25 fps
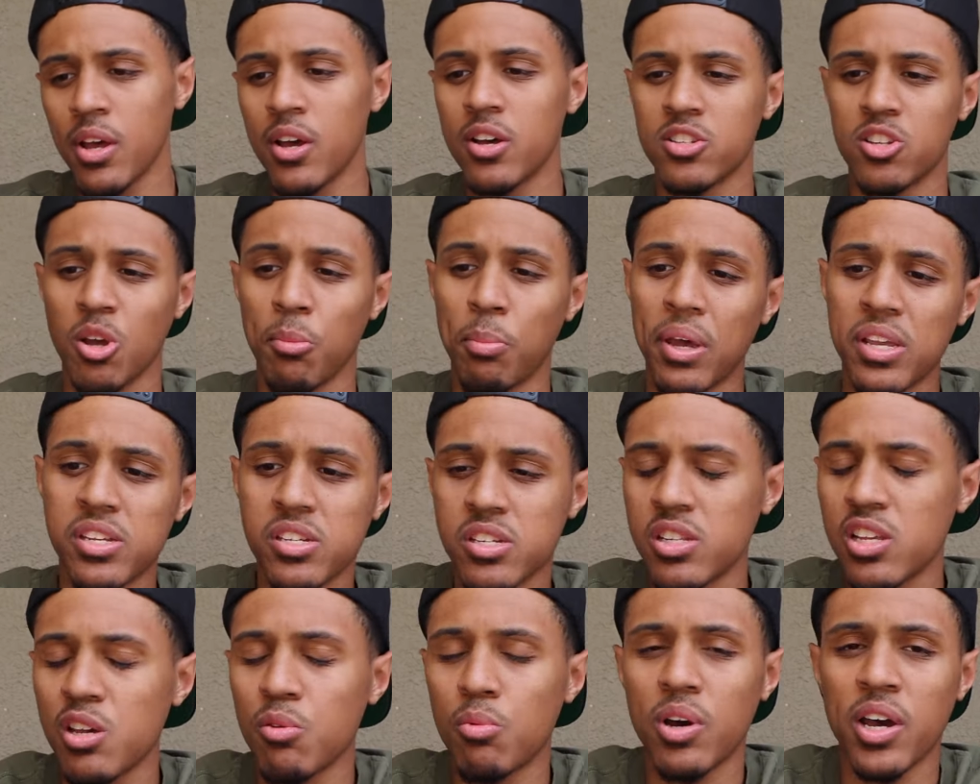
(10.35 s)
So
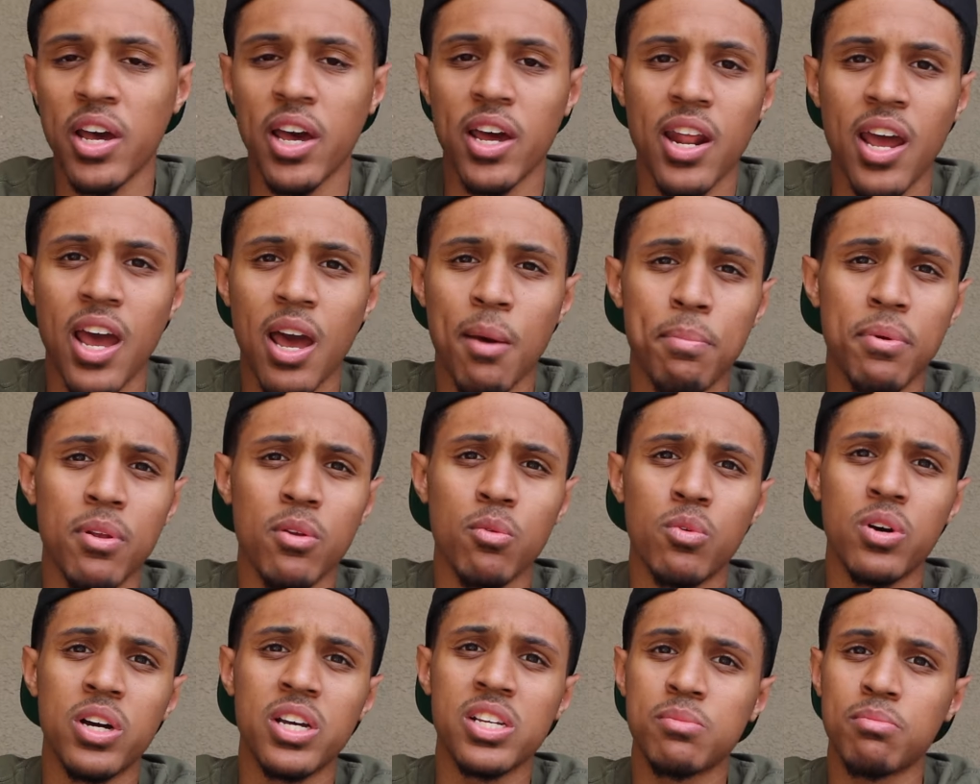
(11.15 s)
basically what had
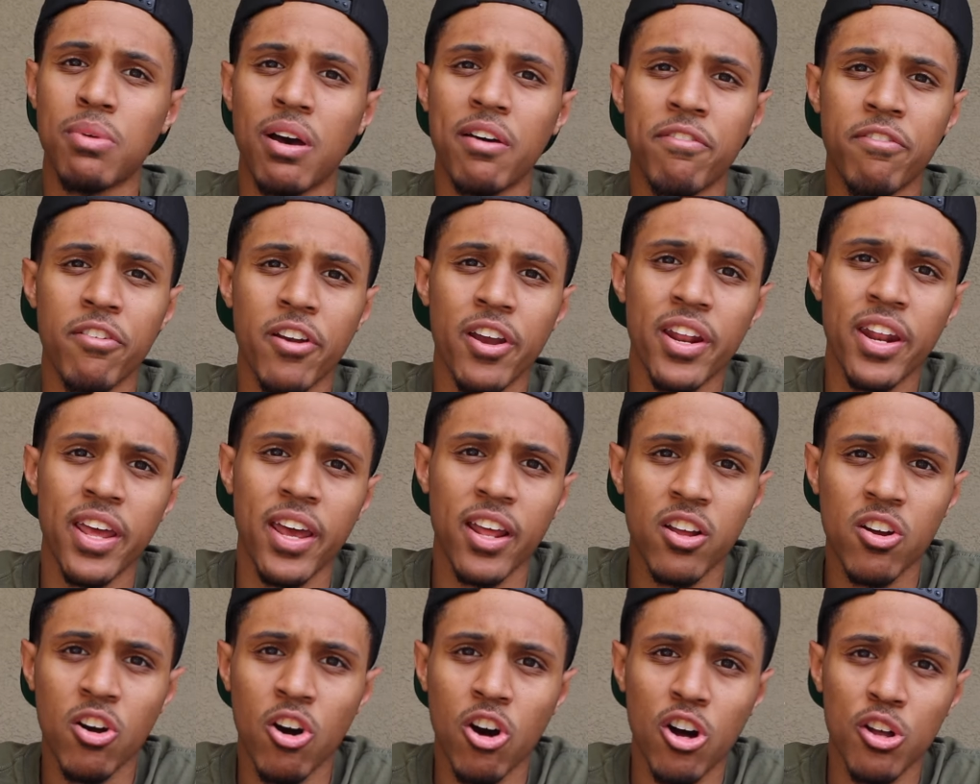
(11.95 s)
happened was my friend
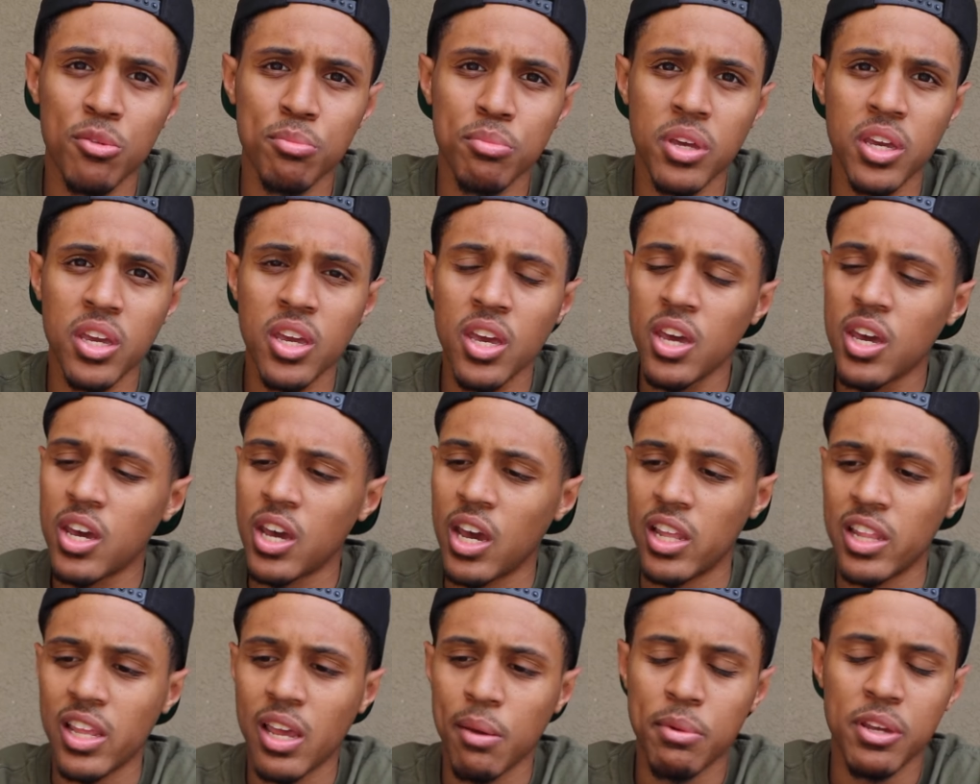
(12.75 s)
had called me
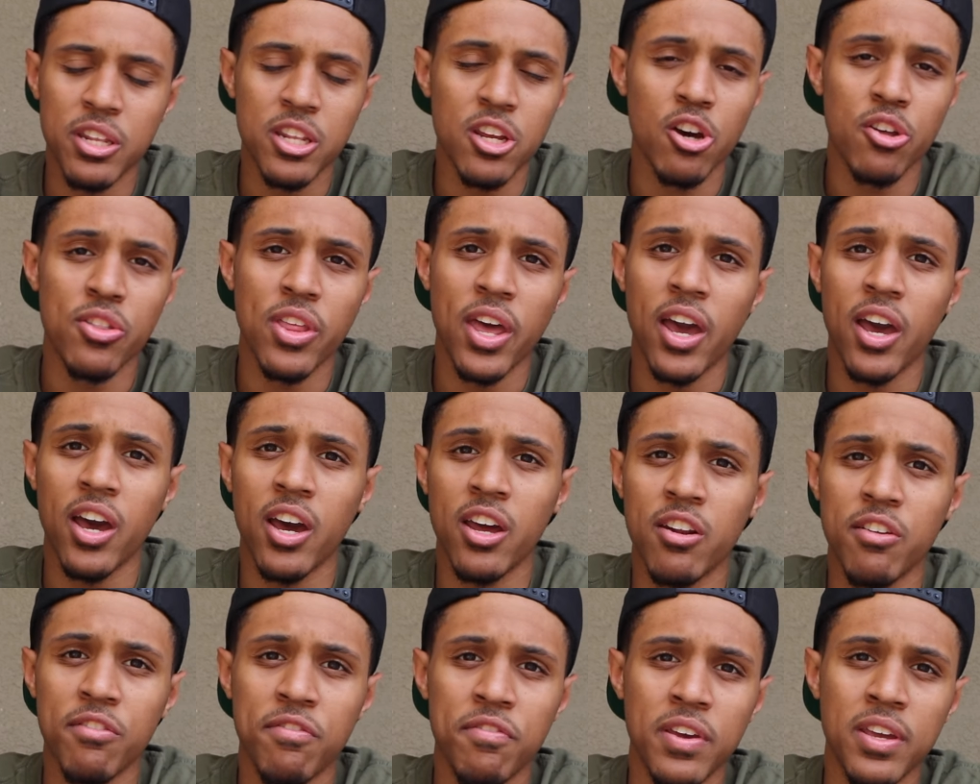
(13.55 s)
and let me know that
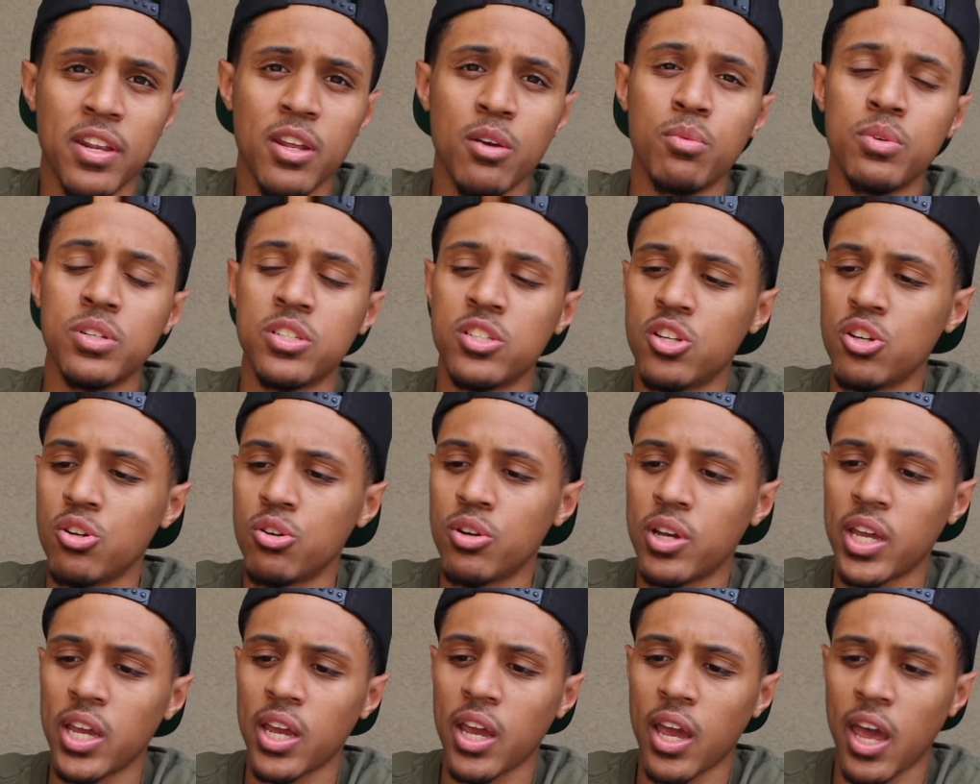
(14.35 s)
Undefeated was
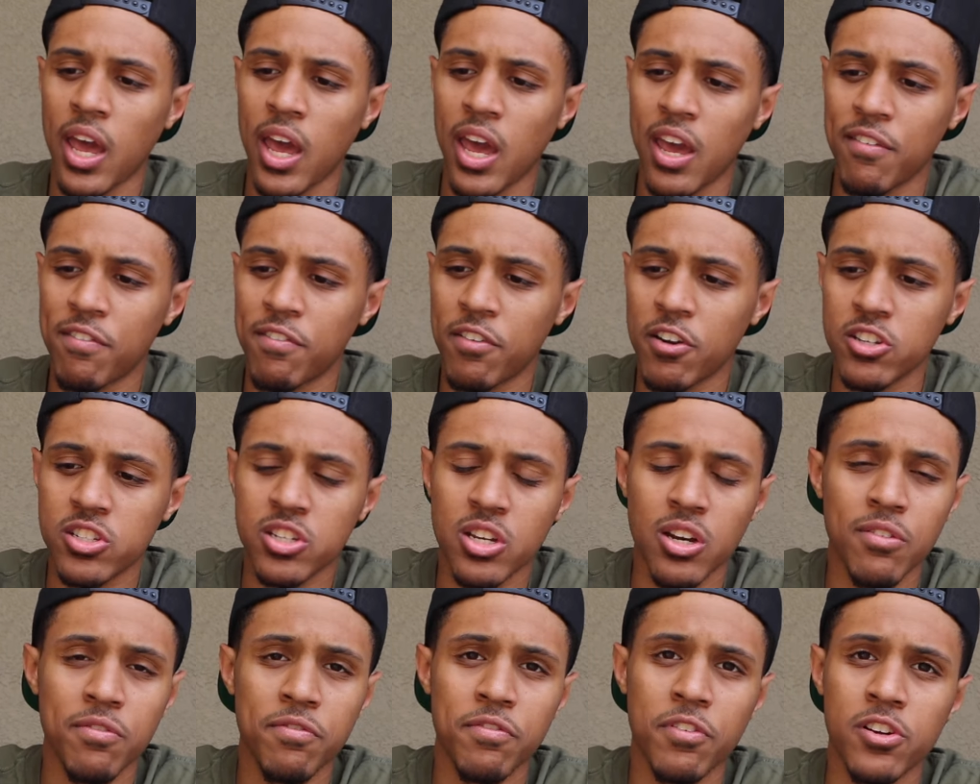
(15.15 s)
doing a first
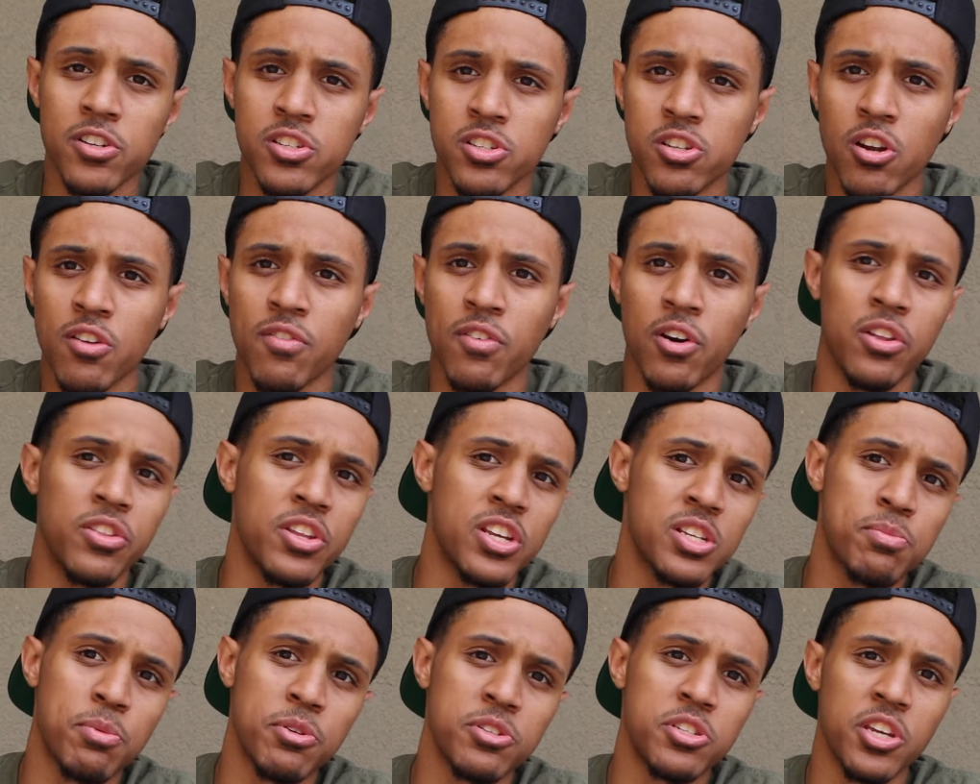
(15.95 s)
come first serve on
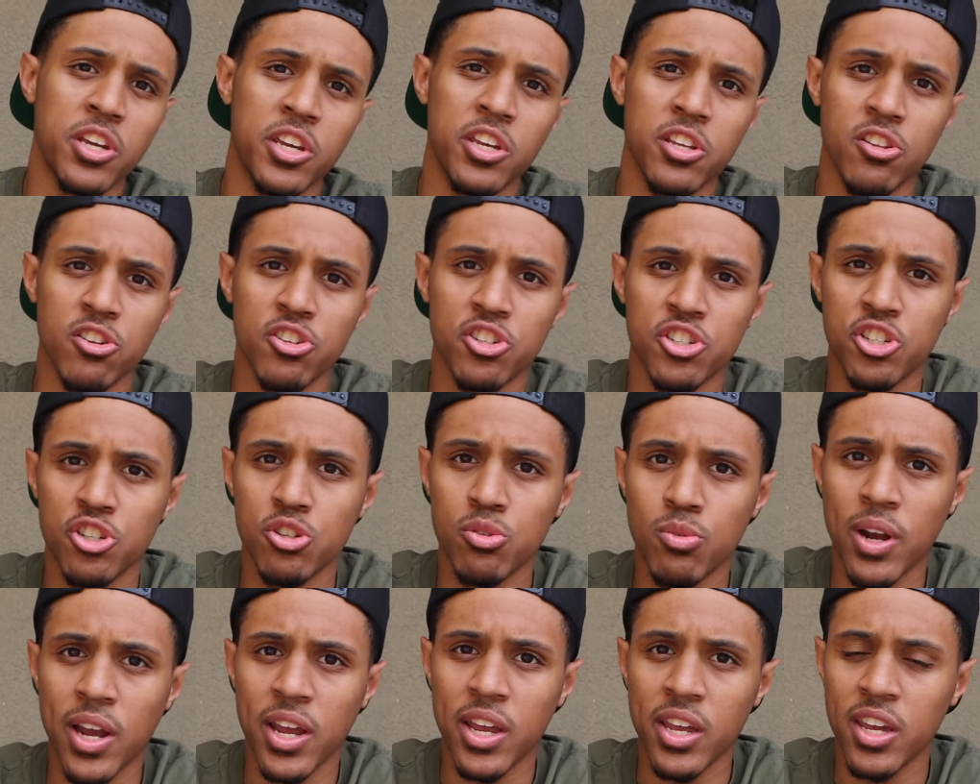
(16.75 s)
this particular shoe
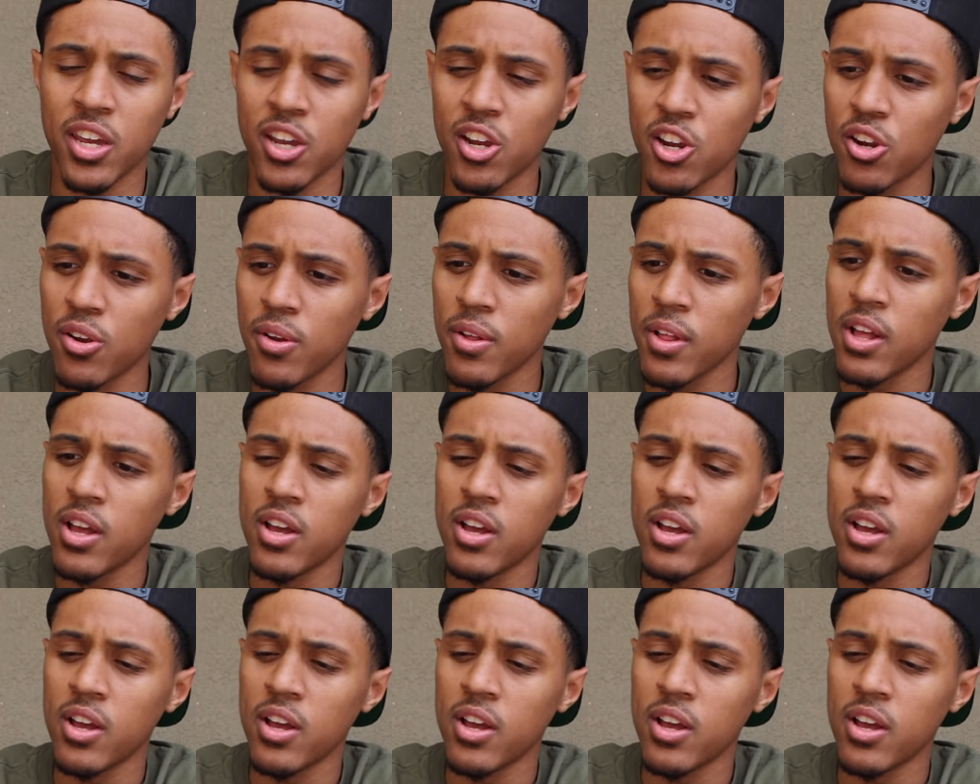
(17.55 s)
right here.